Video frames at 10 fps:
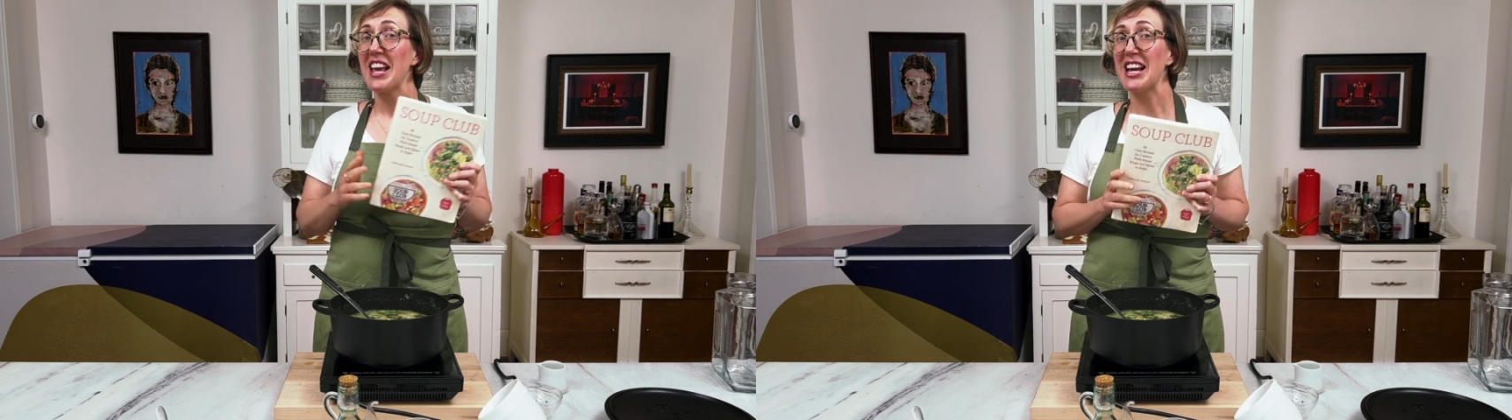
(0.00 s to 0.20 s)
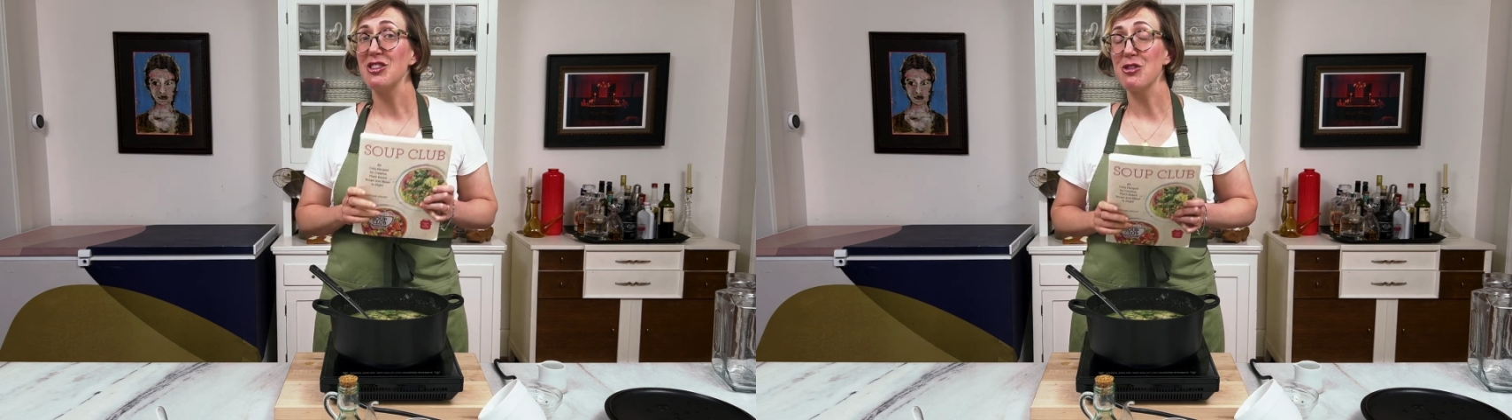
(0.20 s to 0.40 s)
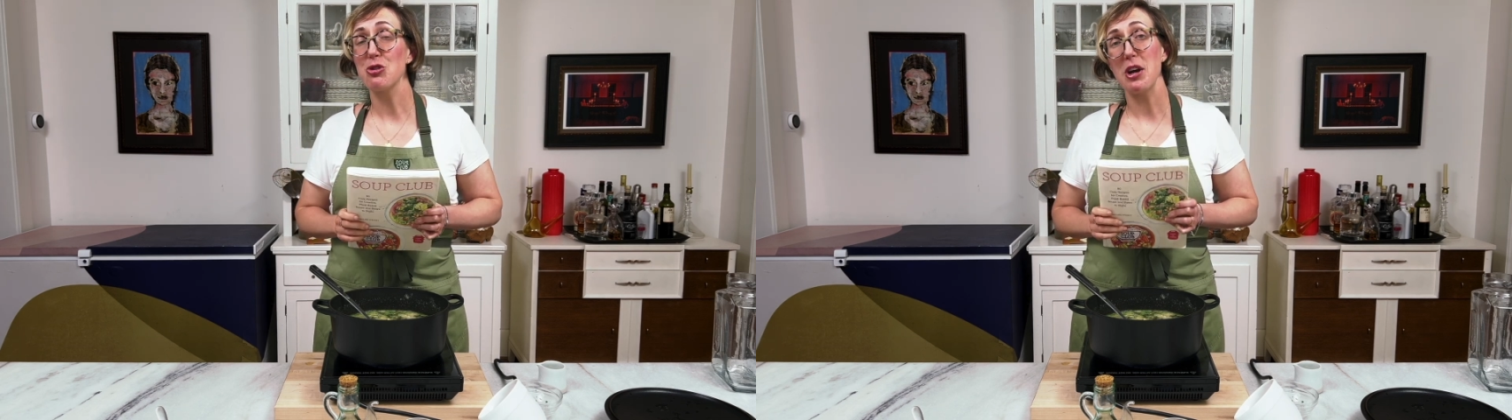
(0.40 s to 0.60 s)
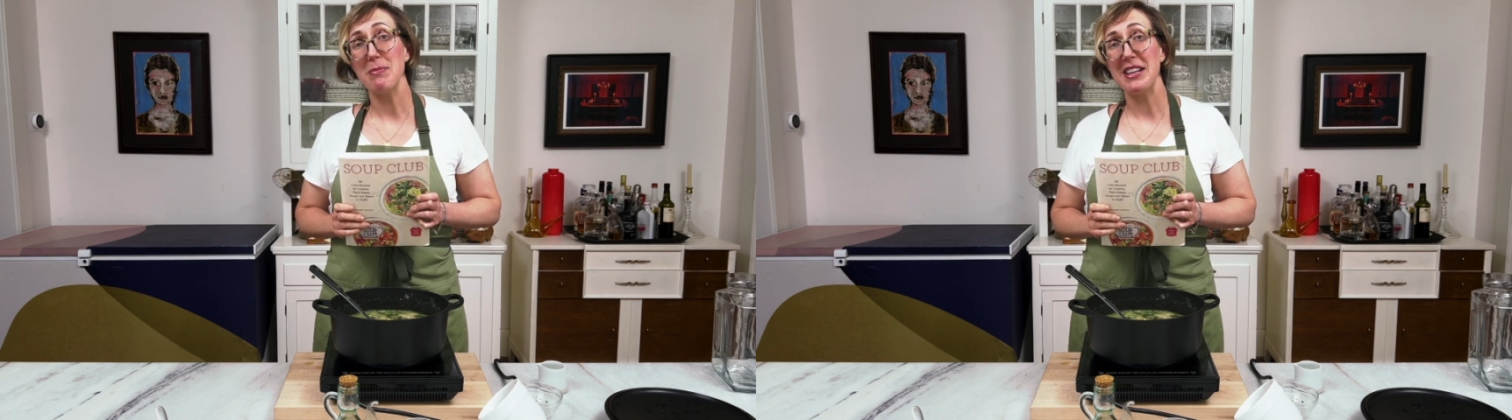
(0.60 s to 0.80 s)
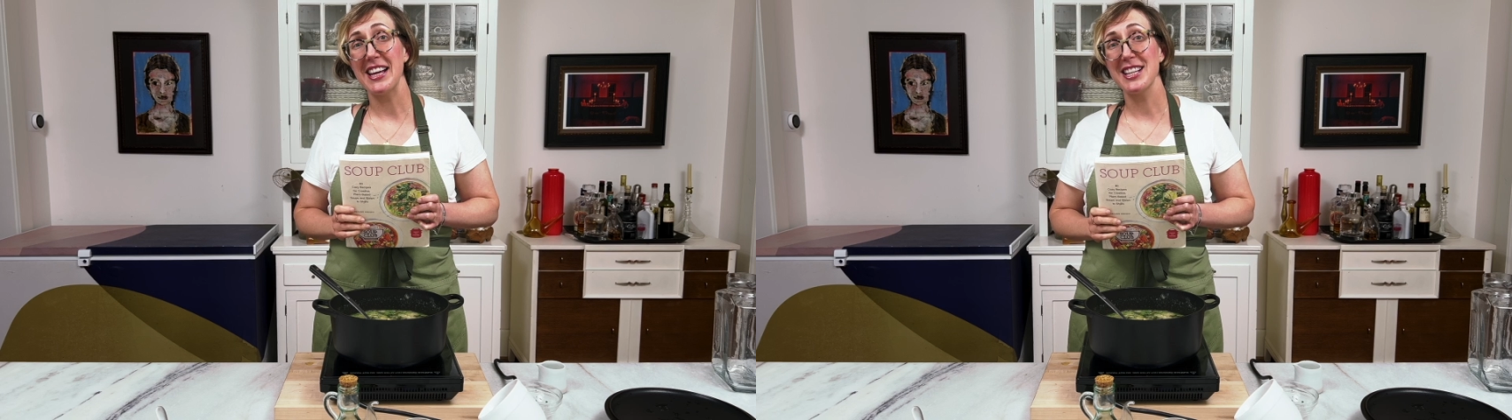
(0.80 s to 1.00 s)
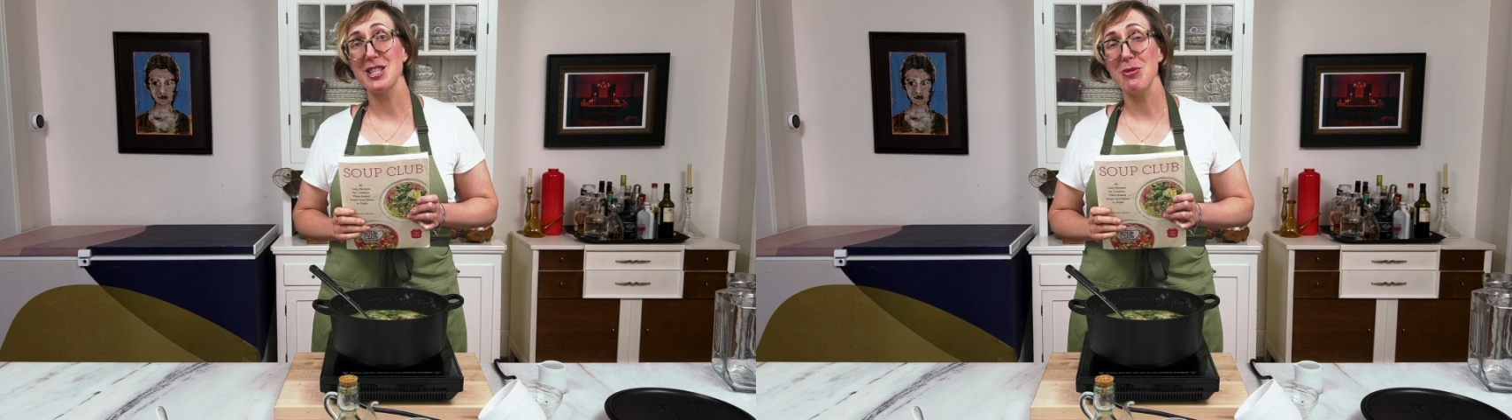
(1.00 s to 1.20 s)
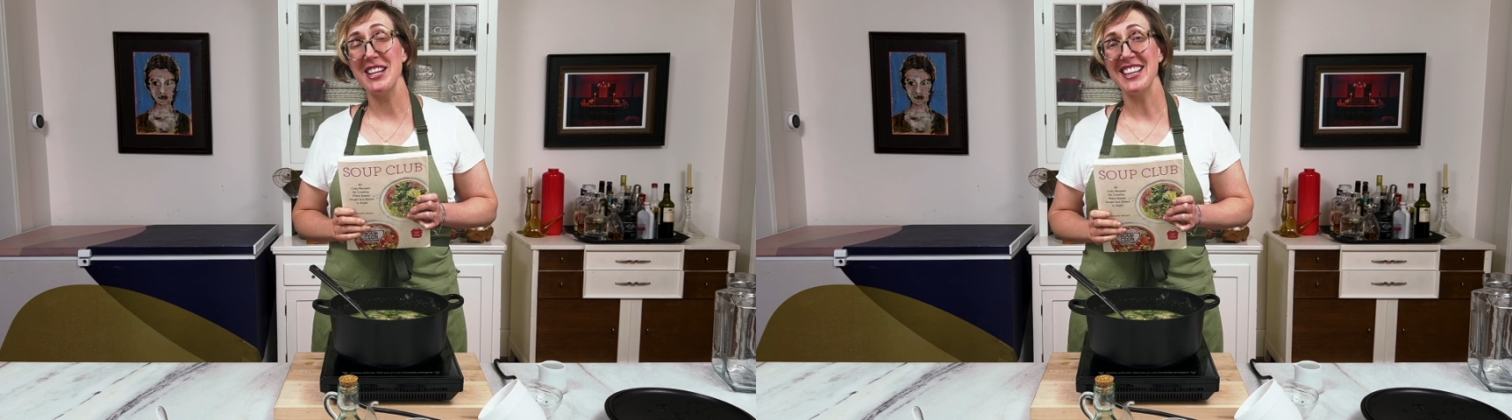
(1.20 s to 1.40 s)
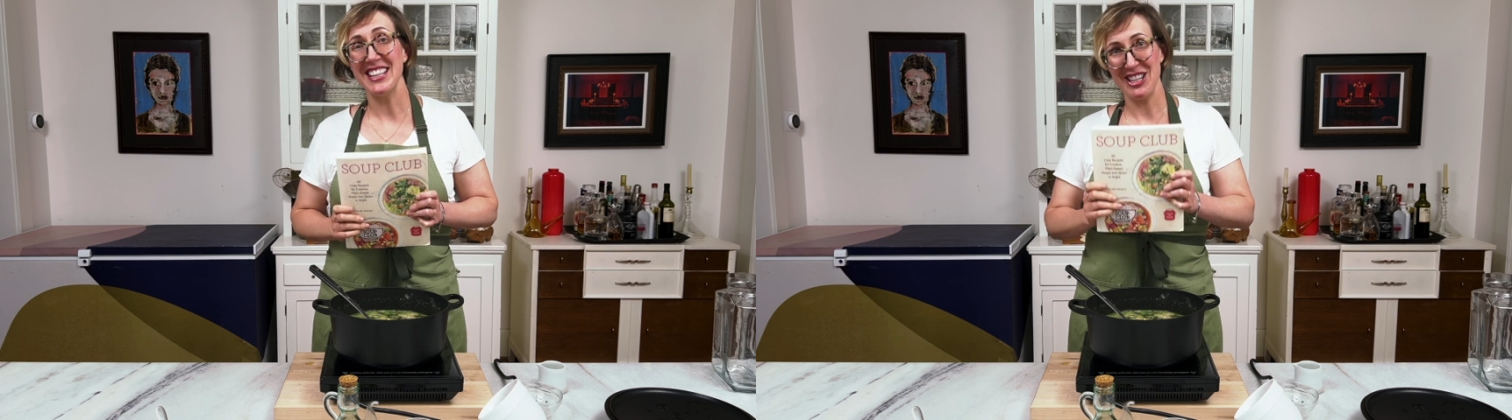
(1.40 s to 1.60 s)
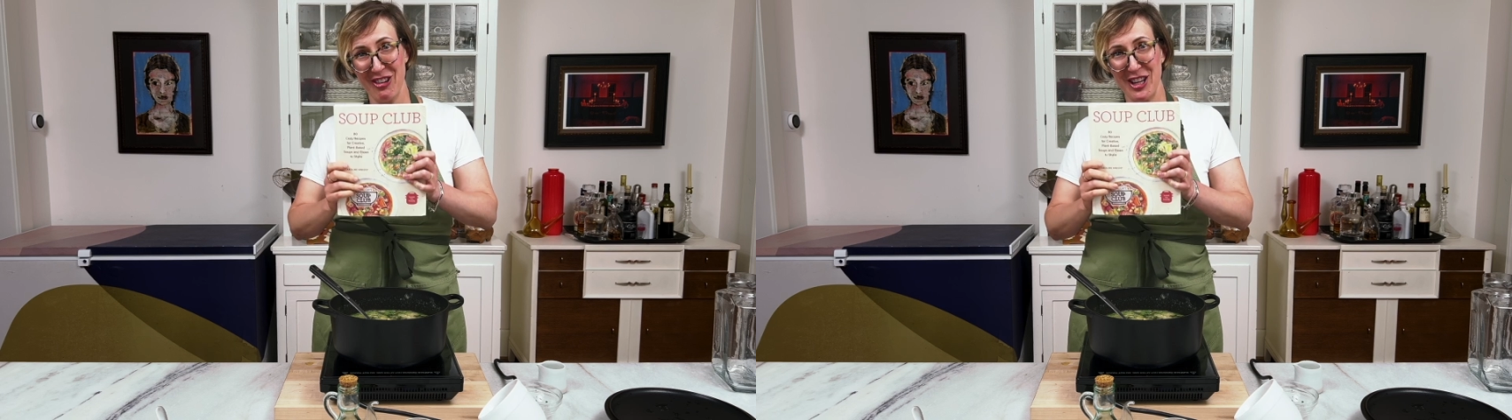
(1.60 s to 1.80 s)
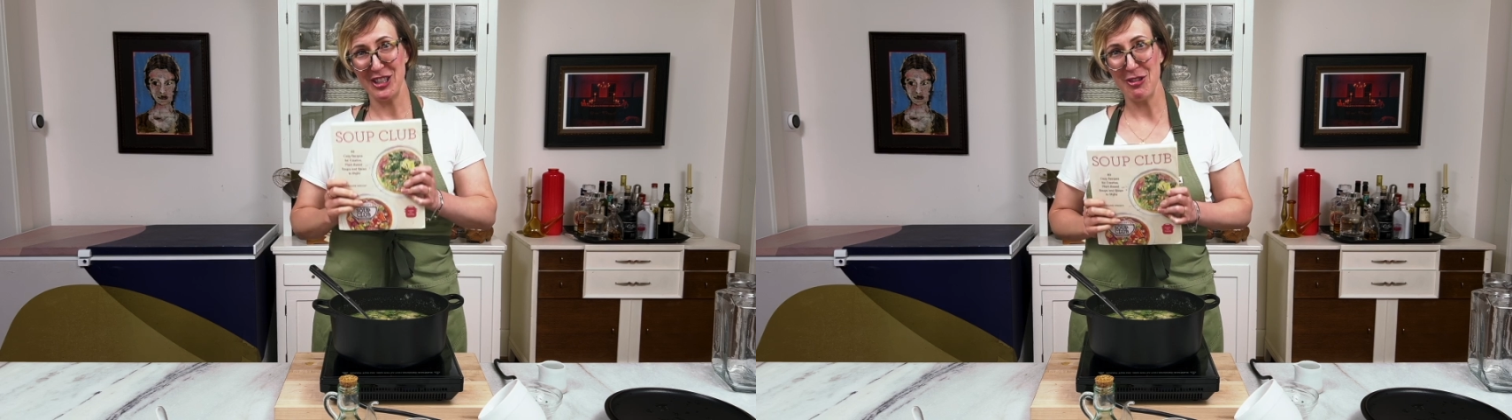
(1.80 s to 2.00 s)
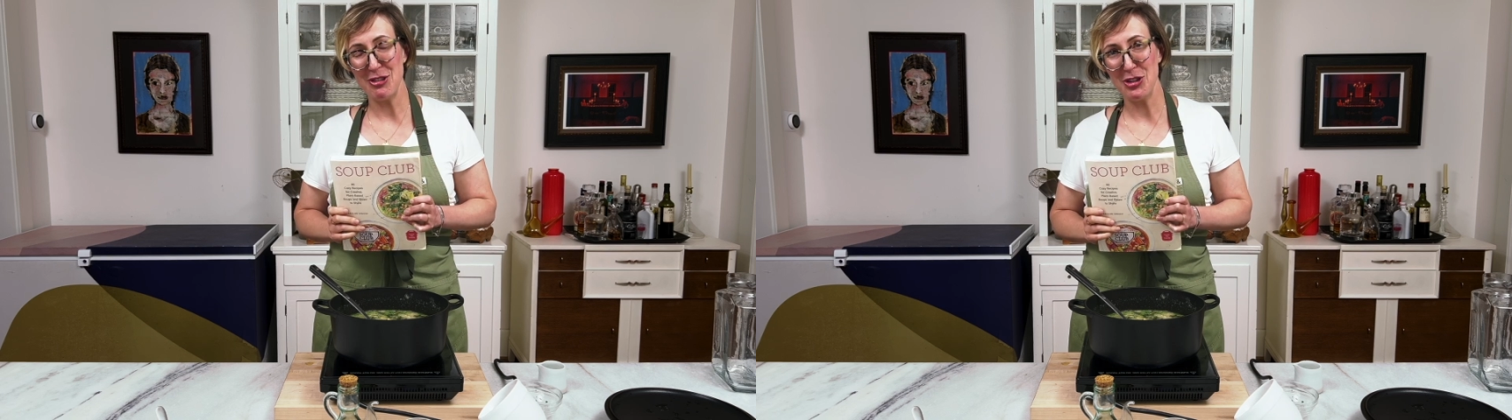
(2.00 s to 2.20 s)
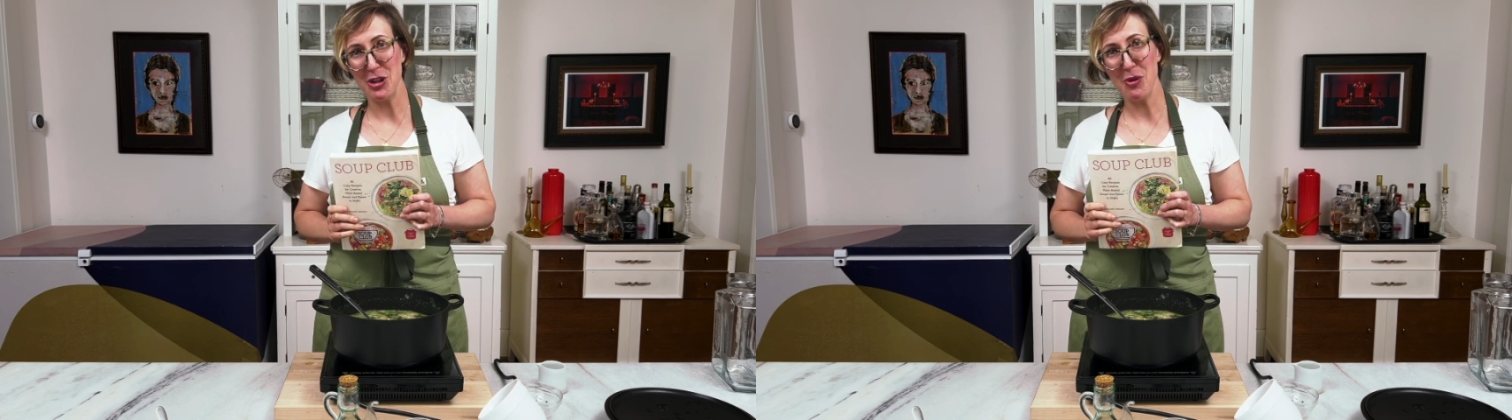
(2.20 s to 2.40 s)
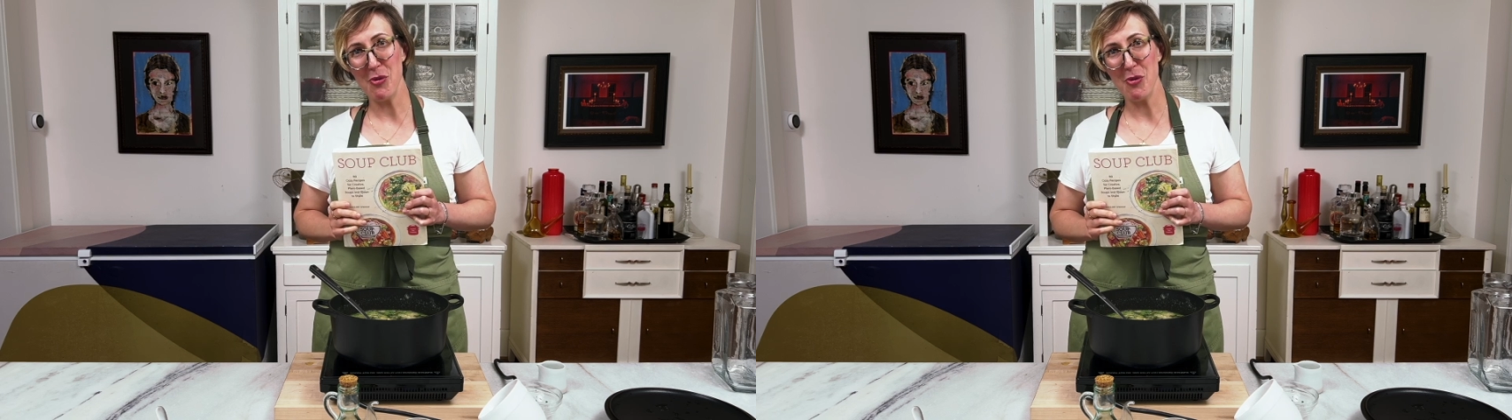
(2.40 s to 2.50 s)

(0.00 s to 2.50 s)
And you'll join me next week here on YouTube